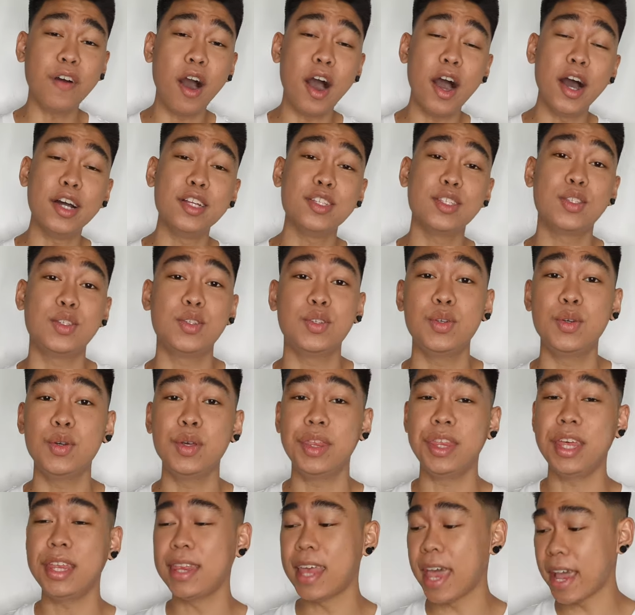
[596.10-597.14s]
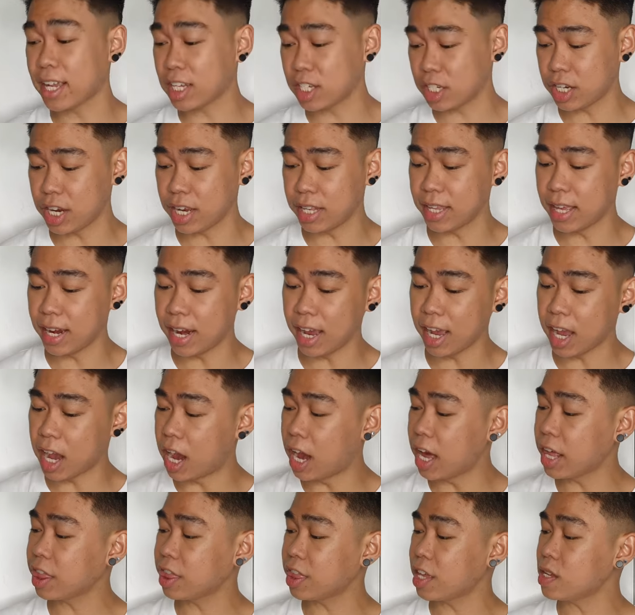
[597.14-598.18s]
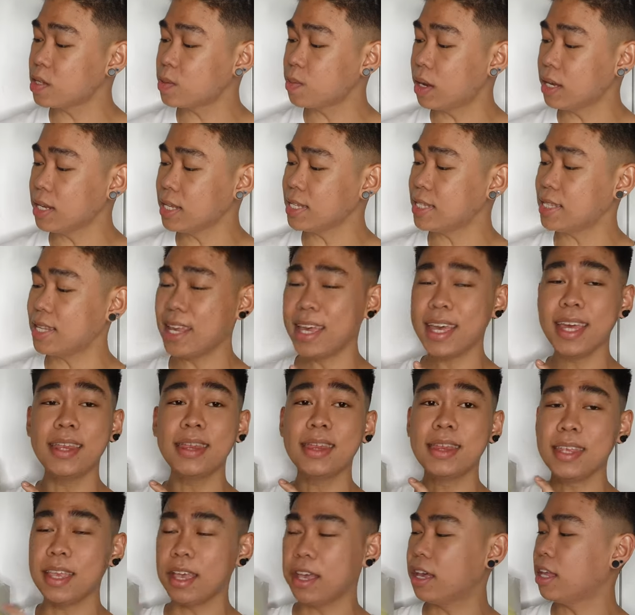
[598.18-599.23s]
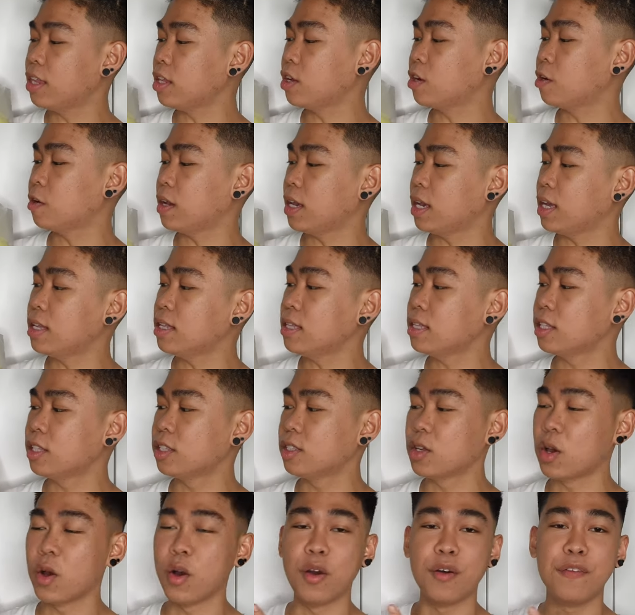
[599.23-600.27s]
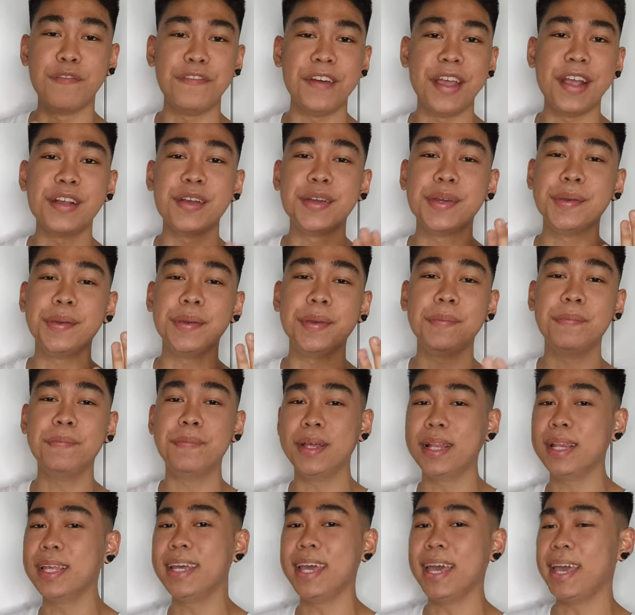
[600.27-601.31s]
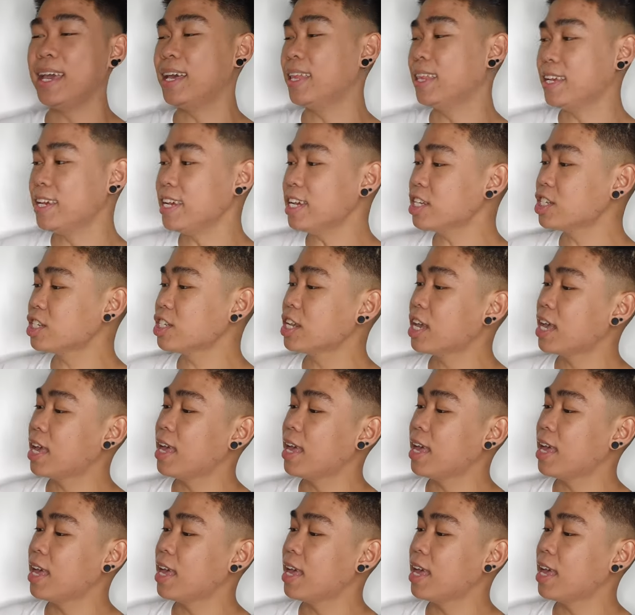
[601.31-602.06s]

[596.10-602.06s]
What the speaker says: on to the next shirt that I got. This one is in neon green, so very Billie Eilish.